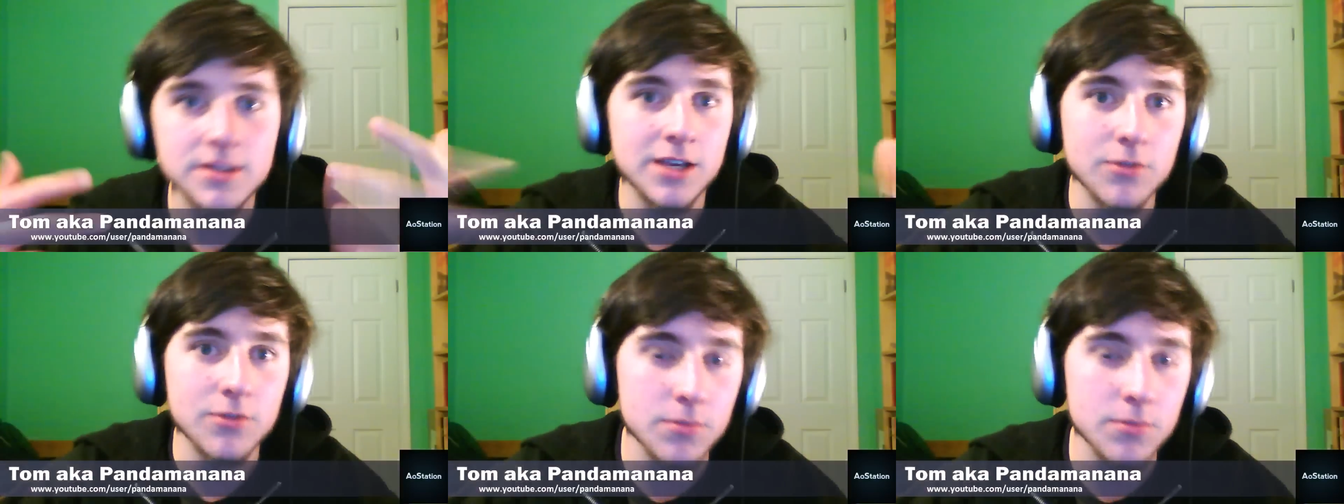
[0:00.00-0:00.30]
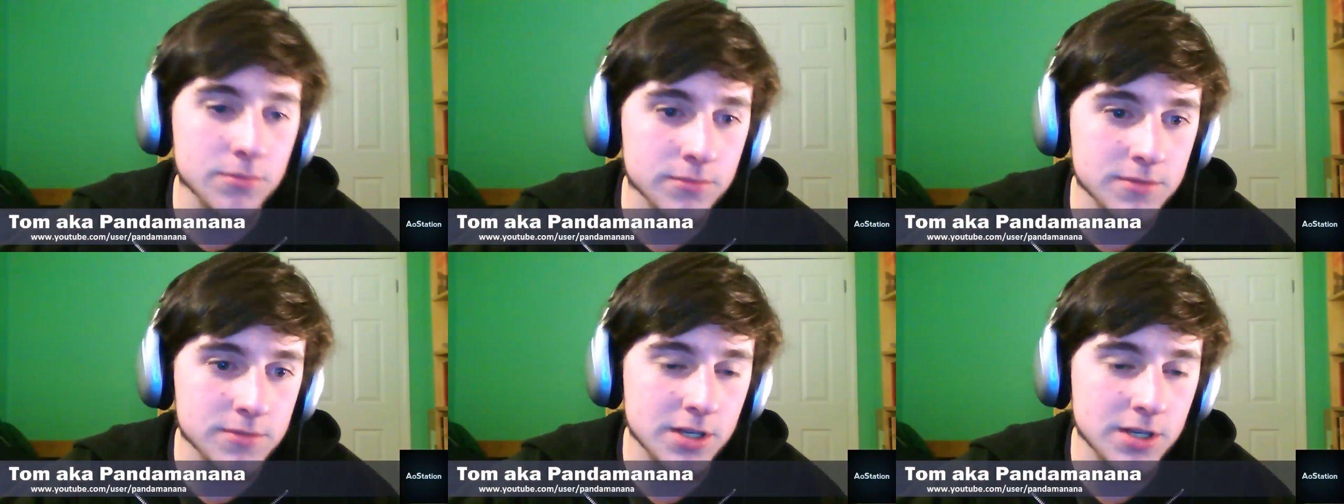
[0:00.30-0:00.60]
give
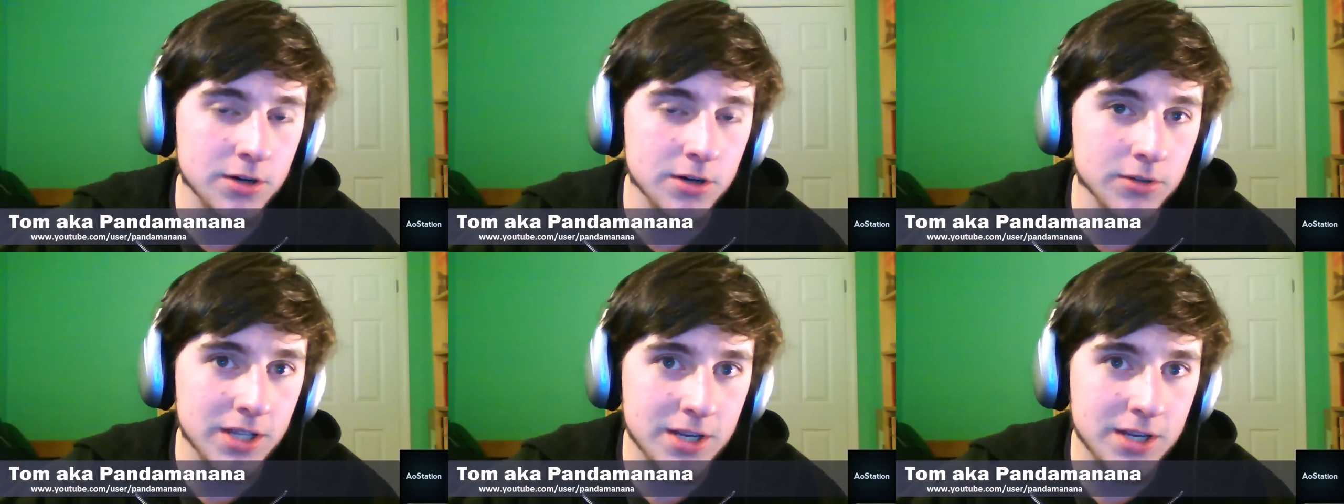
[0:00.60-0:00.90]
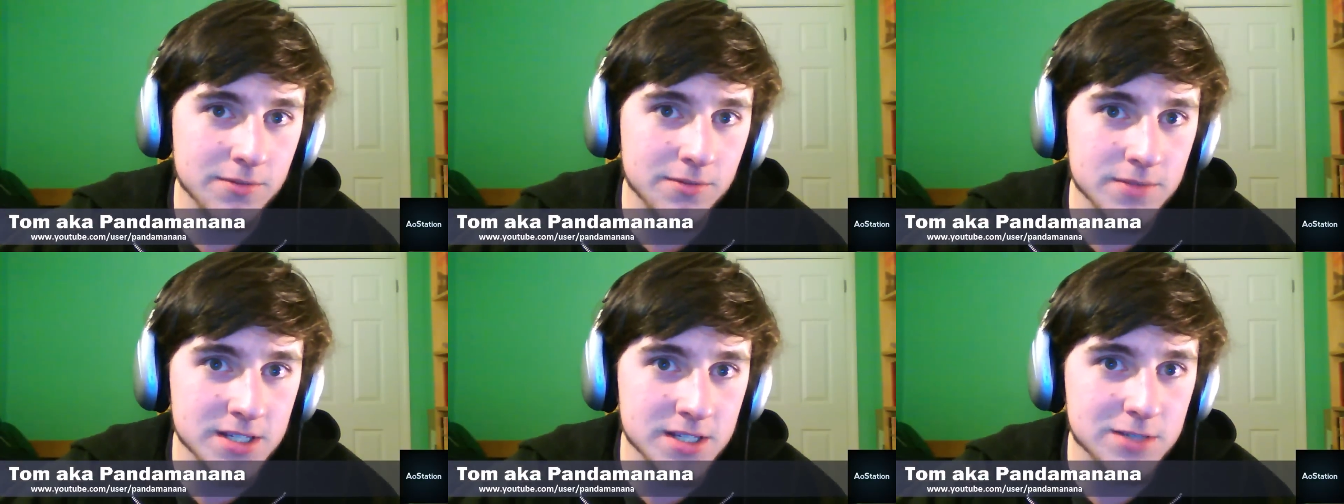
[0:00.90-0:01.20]
them, link
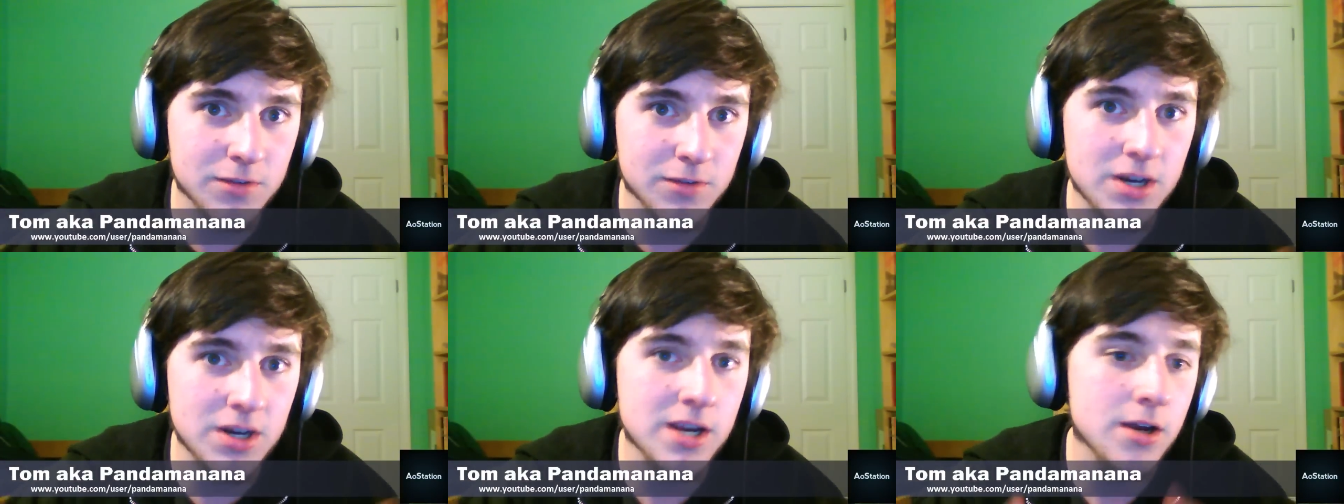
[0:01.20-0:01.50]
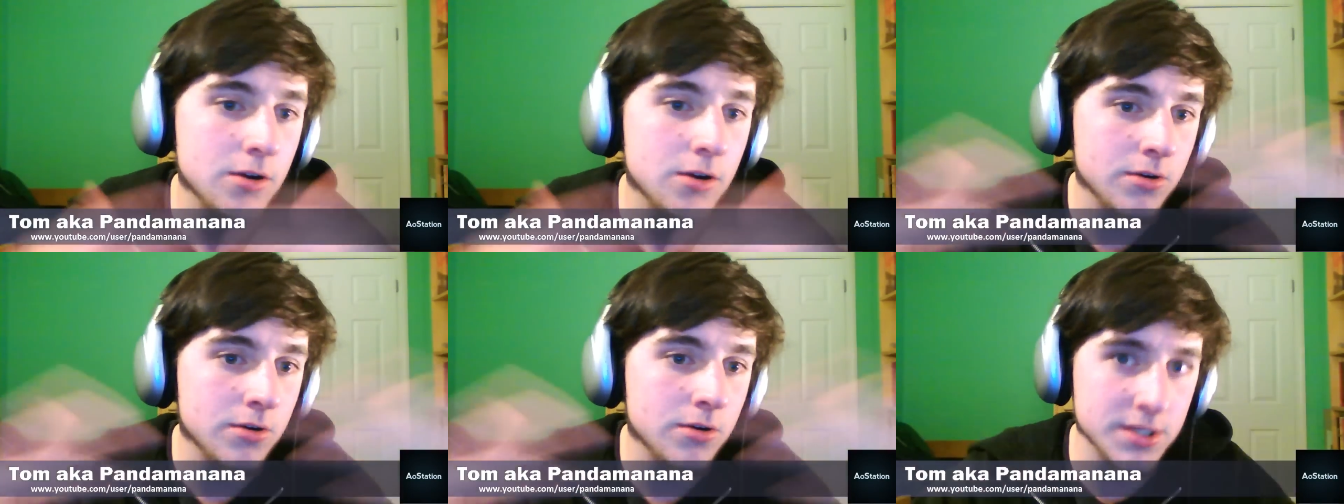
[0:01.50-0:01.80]
them this
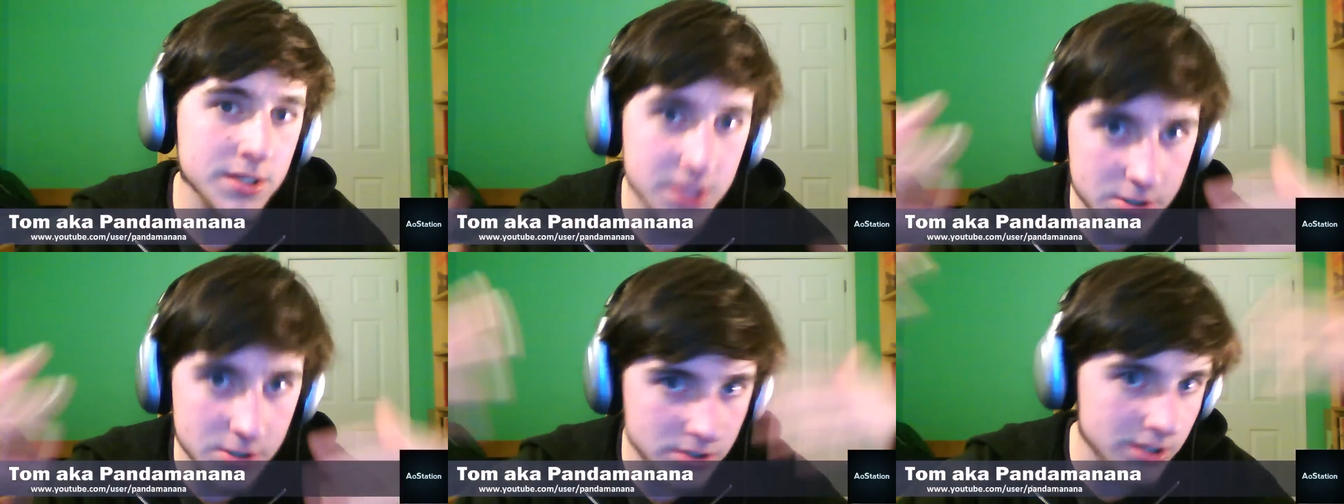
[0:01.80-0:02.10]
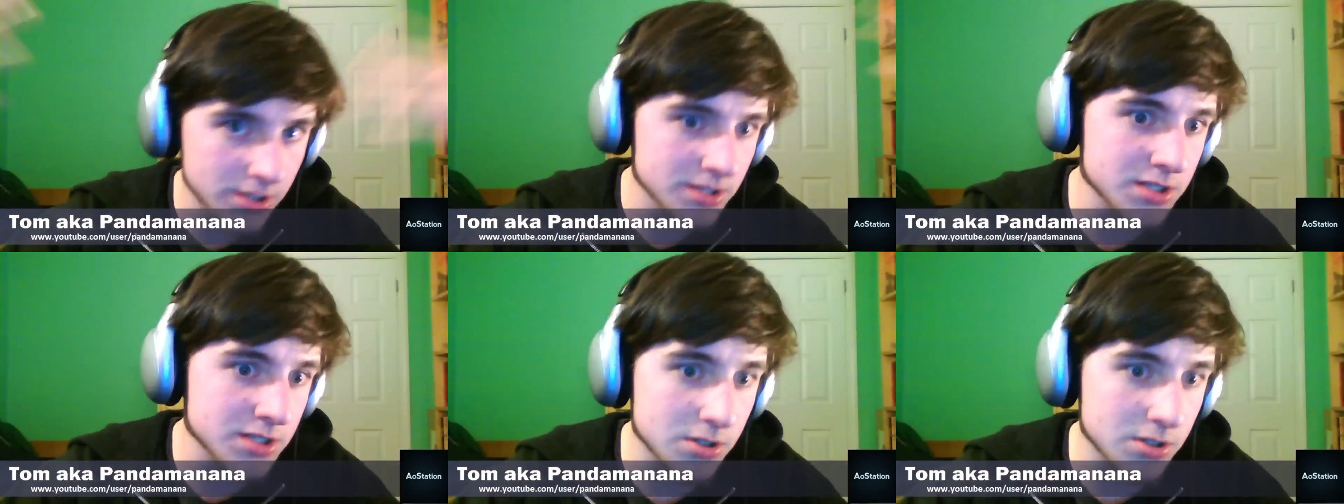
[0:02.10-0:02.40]
video, etc.,
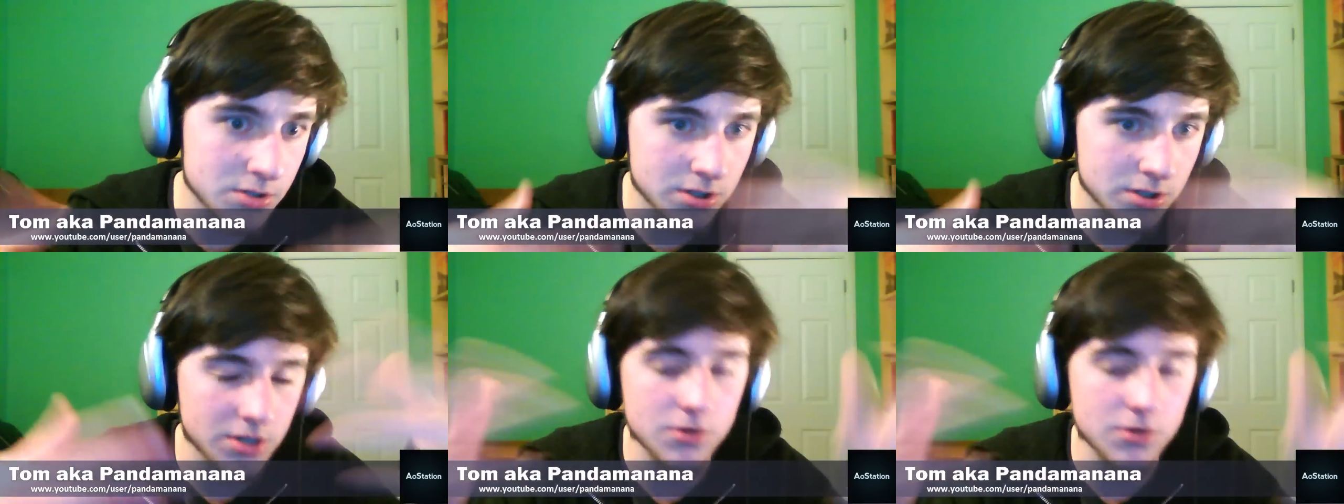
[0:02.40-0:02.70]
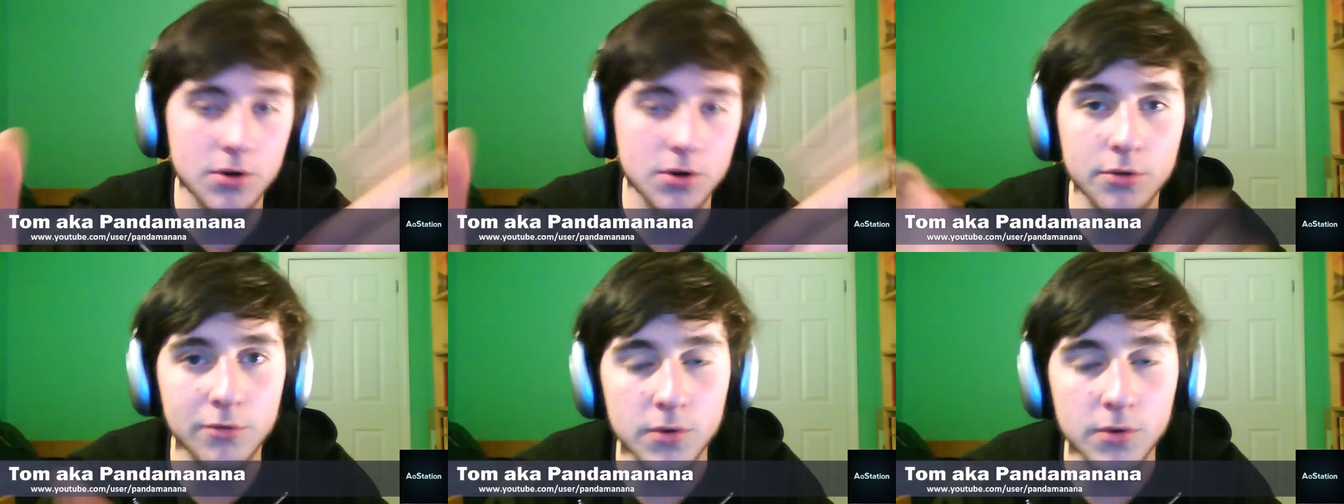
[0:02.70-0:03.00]
etc. You
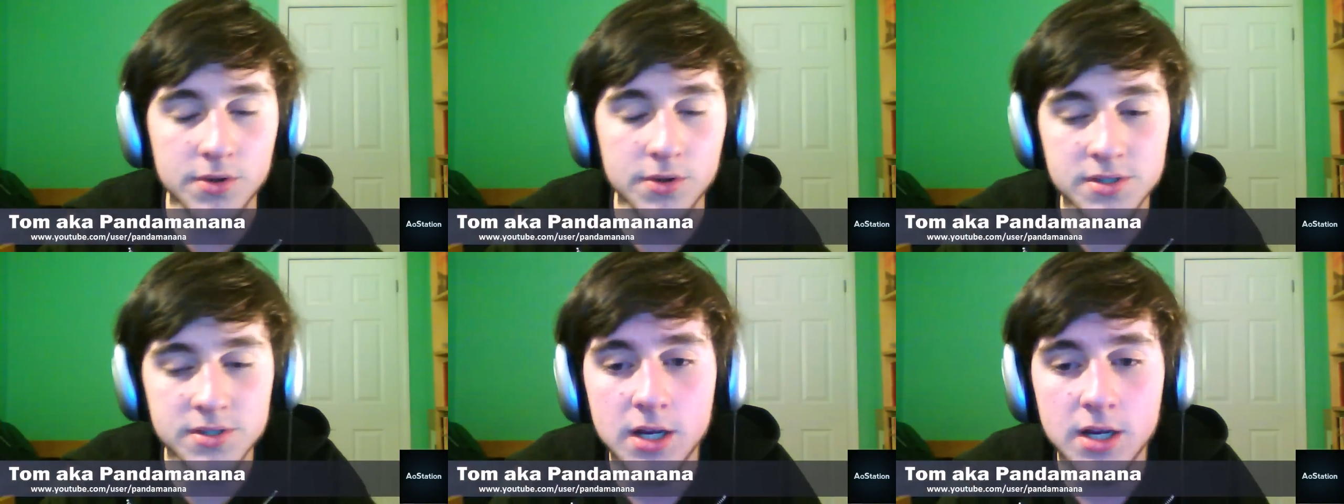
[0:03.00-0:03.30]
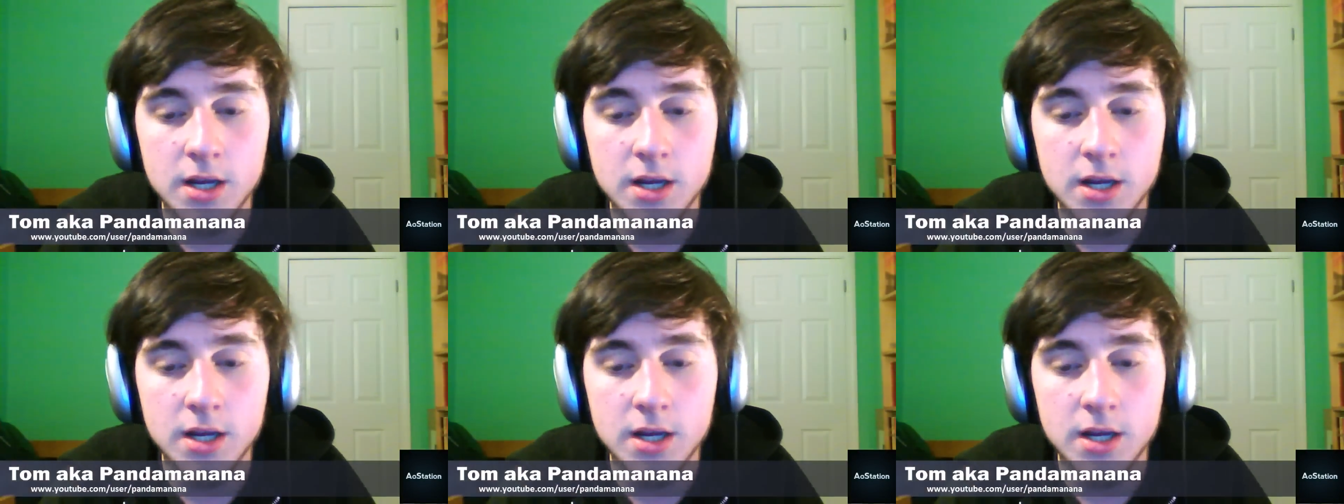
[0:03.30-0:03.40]
know the rules.